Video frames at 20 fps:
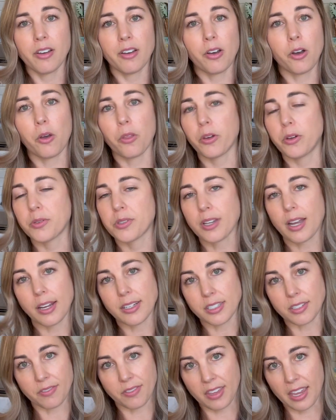all those
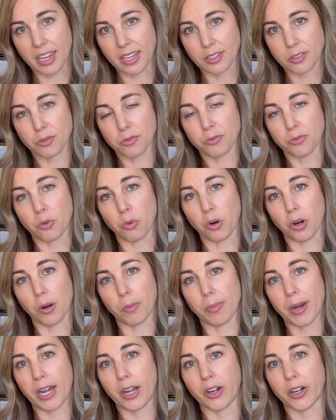kinds of things for
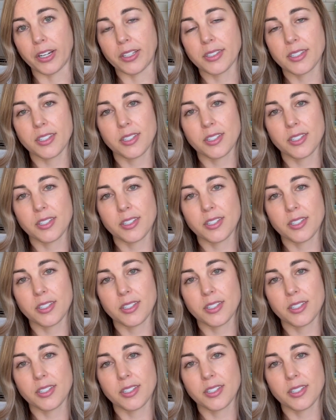parents.